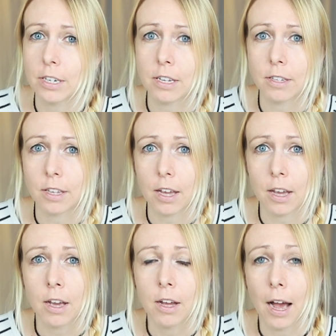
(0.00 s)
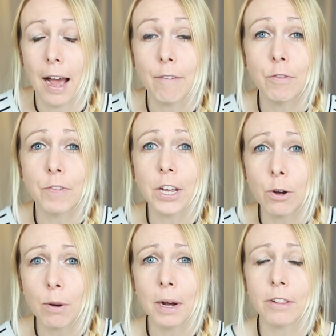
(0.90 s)
D.C. I have a
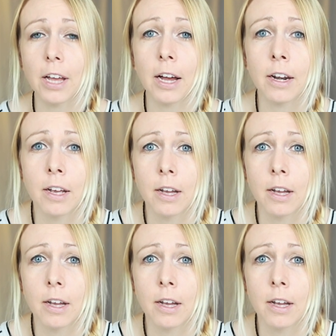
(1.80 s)
video about that,